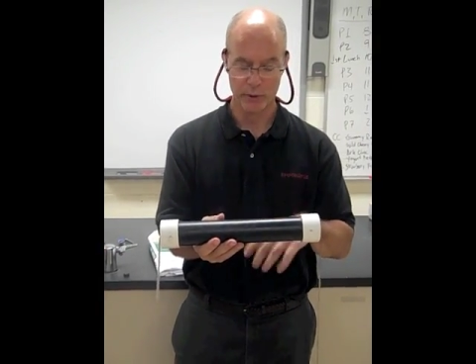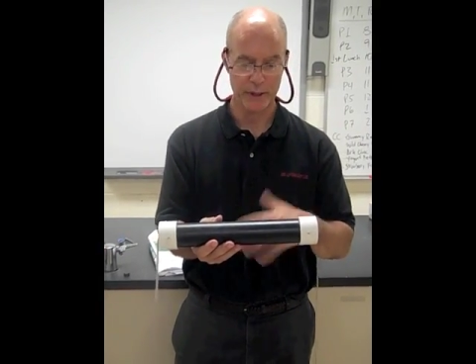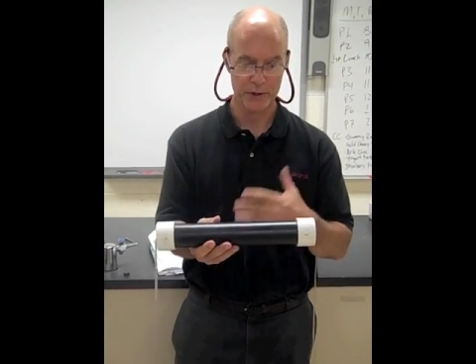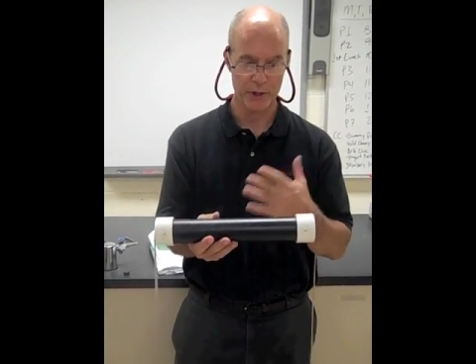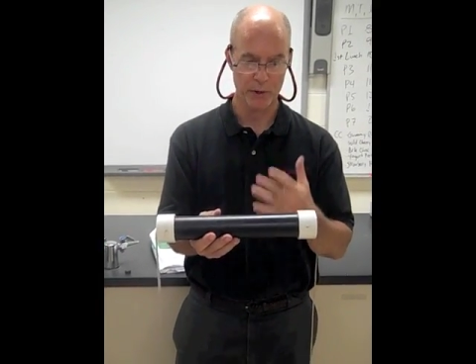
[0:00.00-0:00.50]
And
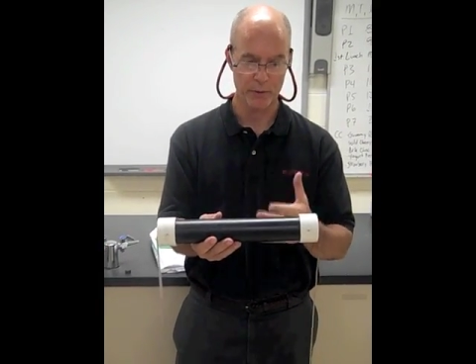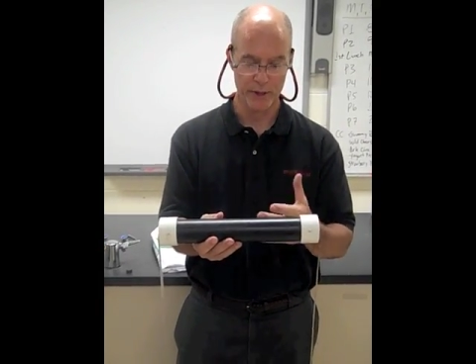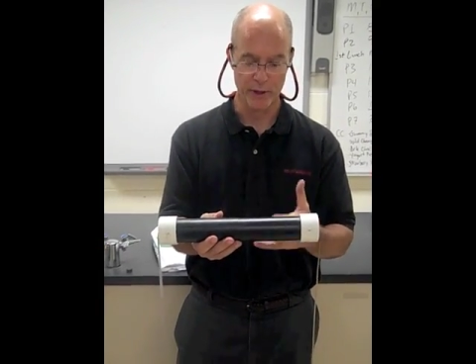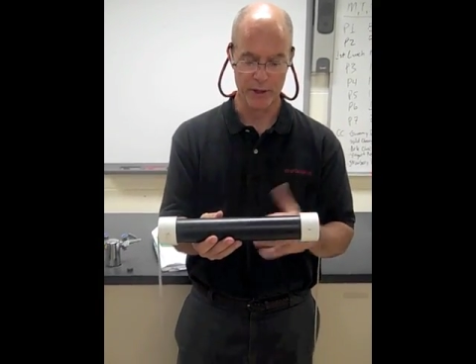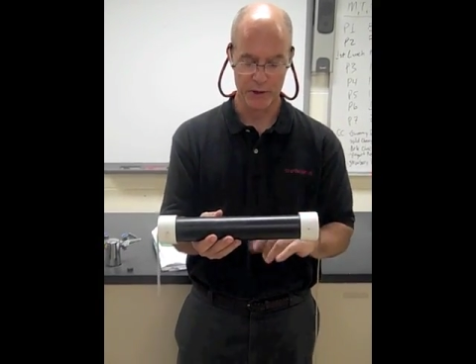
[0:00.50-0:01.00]
so
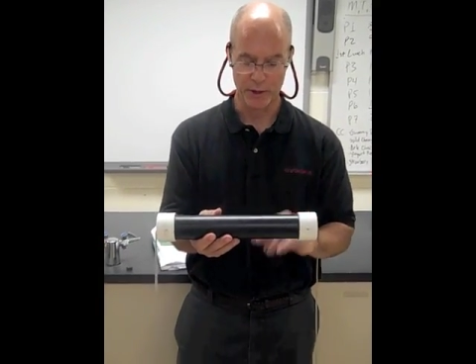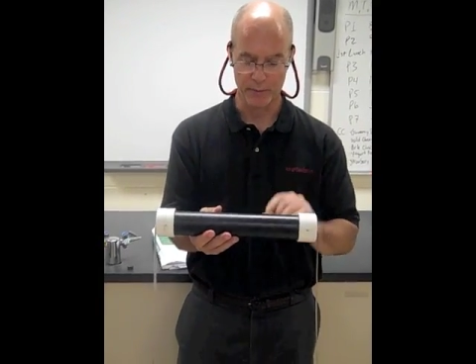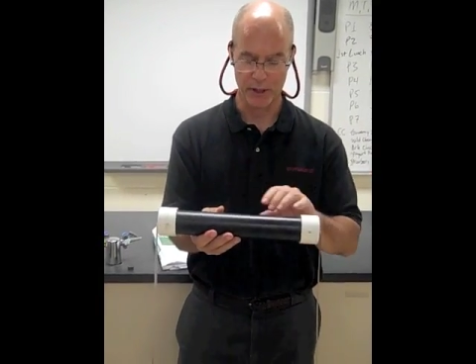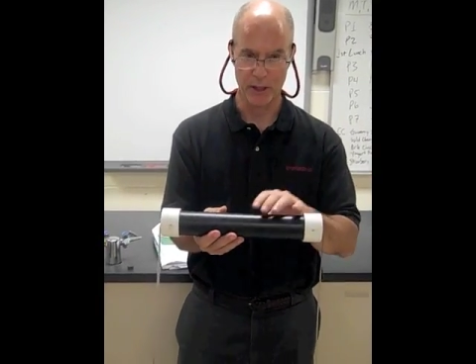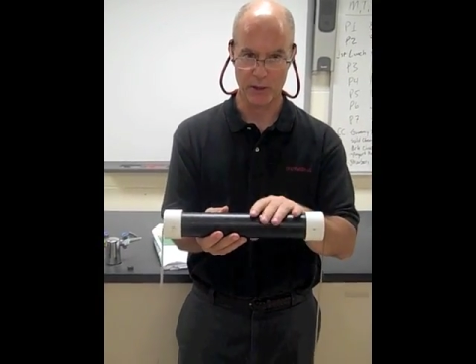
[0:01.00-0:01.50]
there is
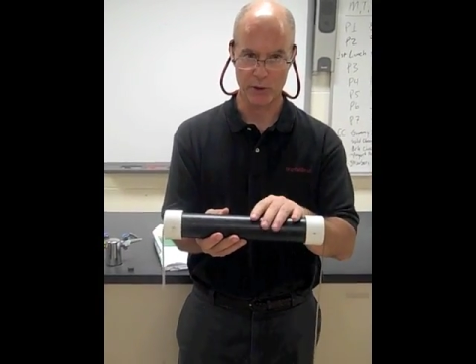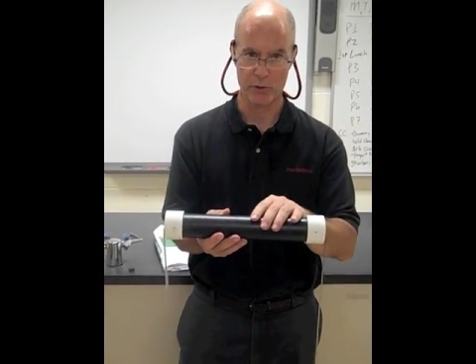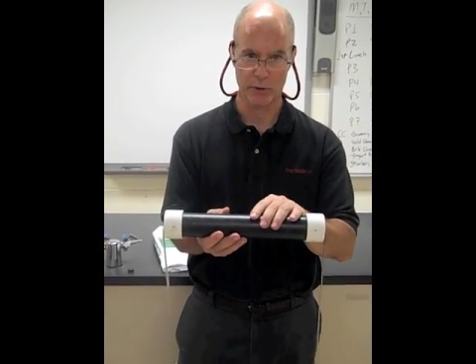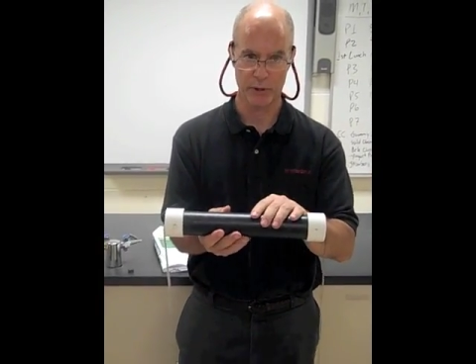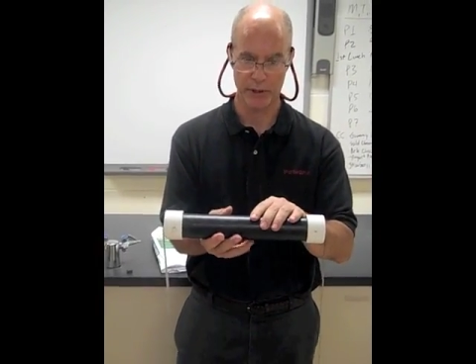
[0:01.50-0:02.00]
something
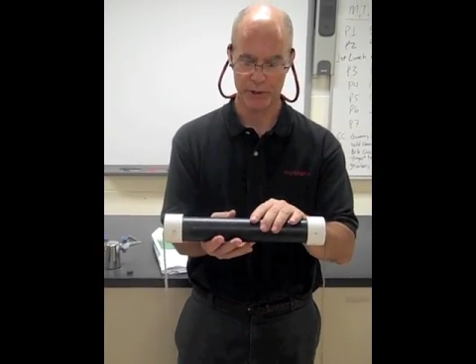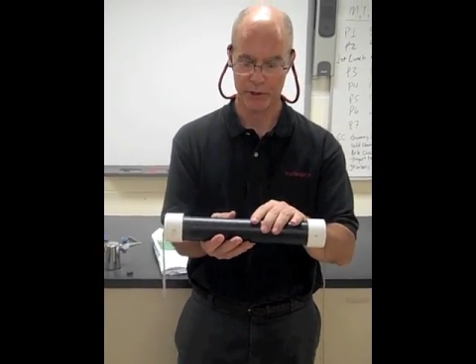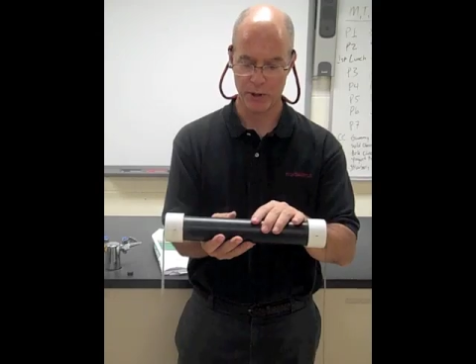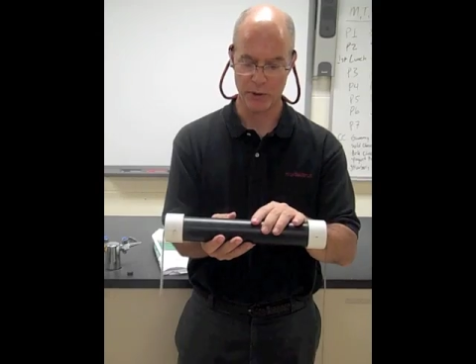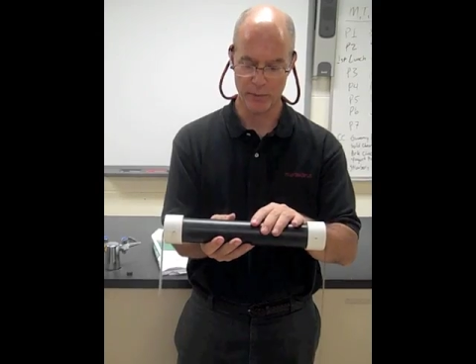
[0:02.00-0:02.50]
unusual in this
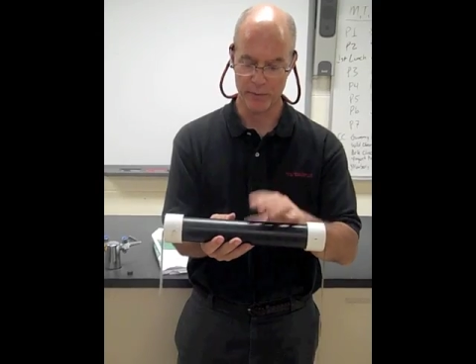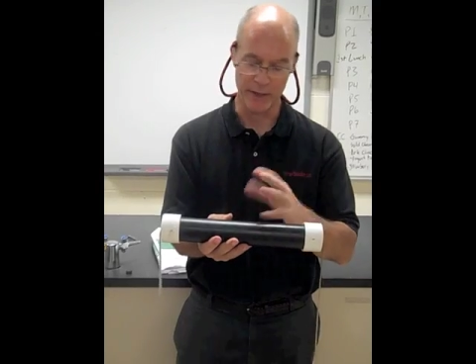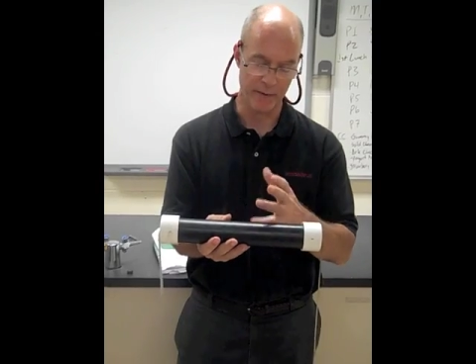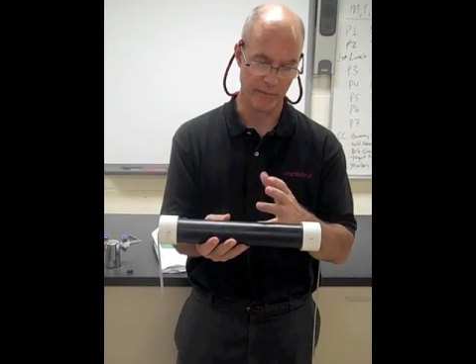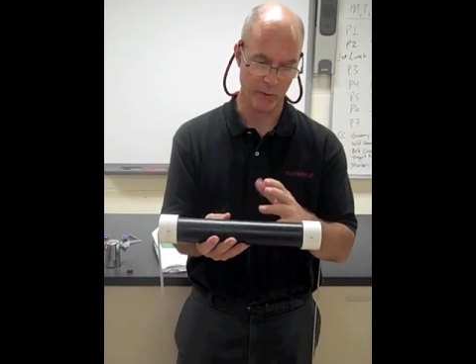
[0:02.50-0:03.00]
tube.
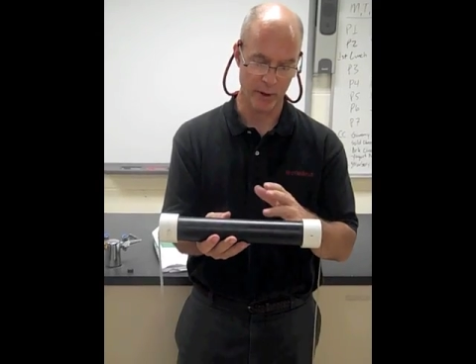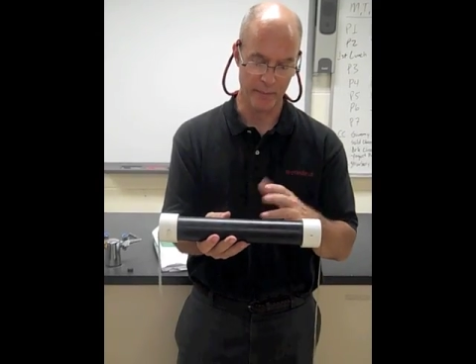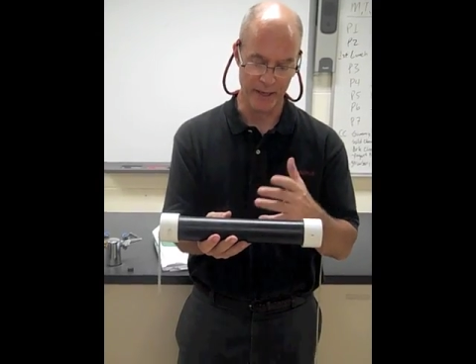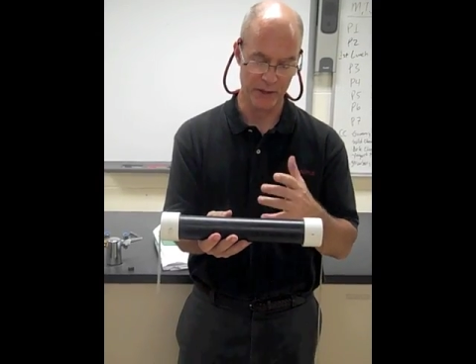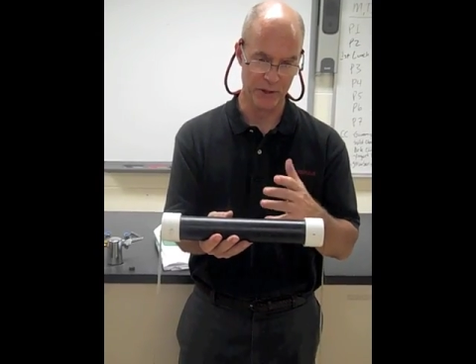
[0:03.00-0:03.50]
Therefore, it
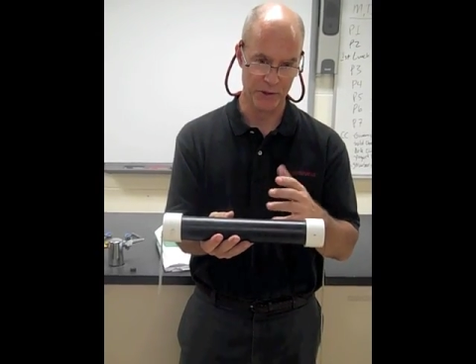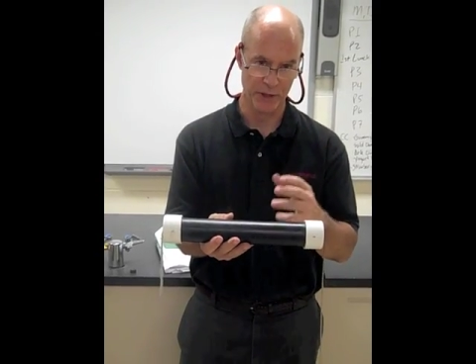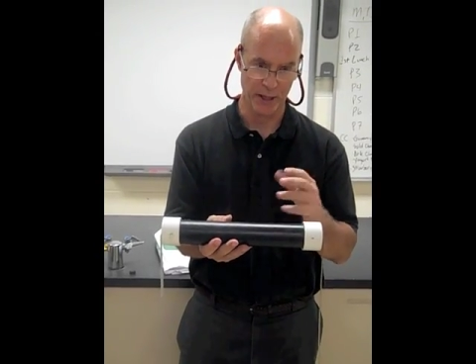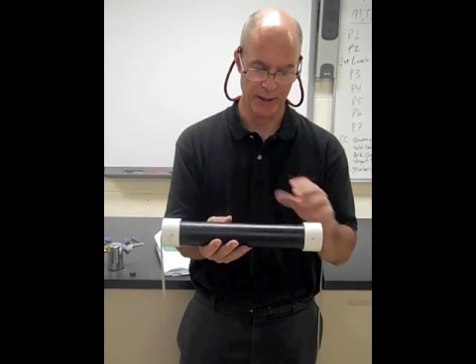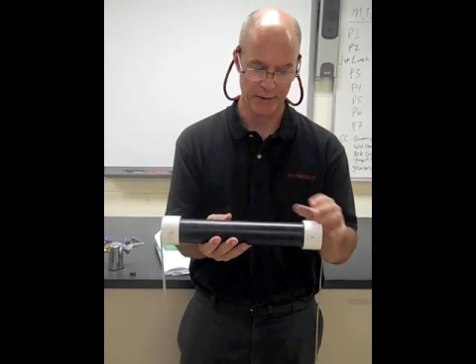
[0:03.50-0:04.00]
makes it
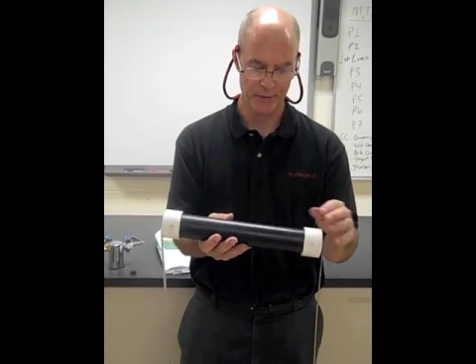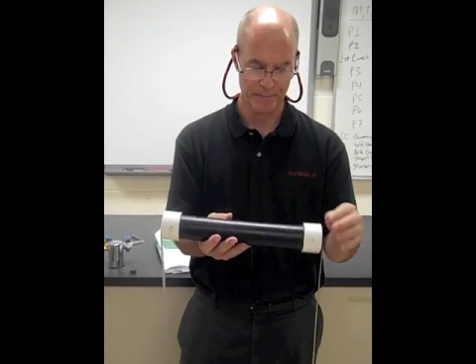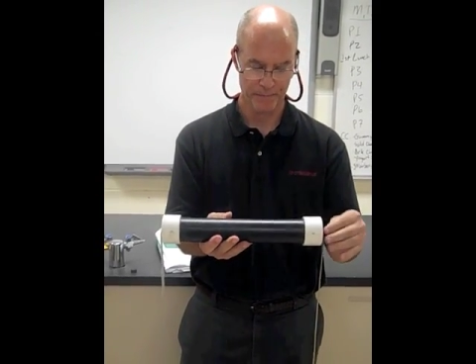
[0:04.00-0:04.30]
science.